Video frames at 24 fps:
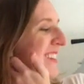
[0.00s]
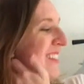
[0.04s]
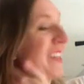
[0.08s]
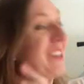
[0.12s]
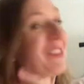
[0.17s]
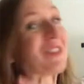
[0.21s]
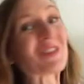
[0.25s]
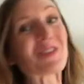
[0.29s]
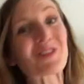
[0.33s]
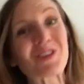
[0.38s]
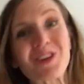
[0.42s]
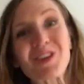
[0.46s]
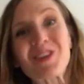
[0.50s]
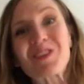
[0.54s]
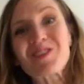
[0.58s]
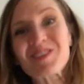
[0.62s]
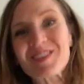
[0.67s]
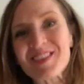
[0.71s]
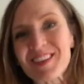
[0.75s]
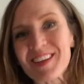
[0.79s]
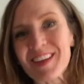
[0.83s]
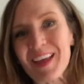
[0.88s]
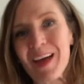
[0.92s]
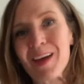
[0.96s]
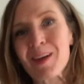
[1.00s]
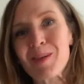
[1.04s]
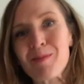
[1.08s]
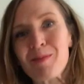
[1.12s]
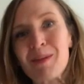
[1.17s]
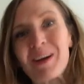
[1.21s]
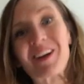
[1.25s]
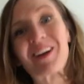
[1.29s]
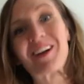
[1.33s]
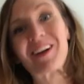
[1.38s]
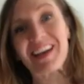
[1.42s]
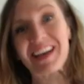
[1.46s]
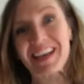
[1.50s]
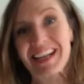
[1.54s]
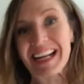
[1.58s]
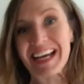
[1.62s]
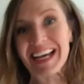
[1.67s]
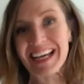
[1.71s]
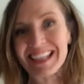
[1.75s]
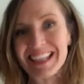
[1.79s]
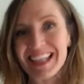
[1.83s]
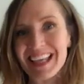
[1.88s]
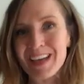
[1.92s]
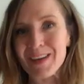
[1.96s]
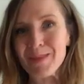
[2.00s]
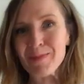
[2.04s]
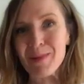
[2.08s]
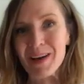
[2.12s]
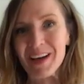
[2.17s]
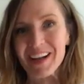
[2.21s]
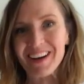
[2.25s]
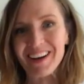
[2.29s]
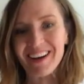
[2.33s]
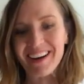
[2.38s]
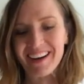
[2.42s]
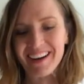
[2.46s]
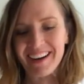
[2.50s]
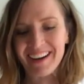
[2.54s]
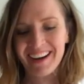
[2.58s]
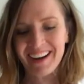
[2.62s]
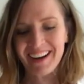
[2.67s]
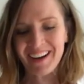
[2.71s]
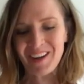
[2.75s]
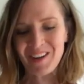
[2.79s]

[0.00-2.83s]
they do use a lot of butter, and I like butter,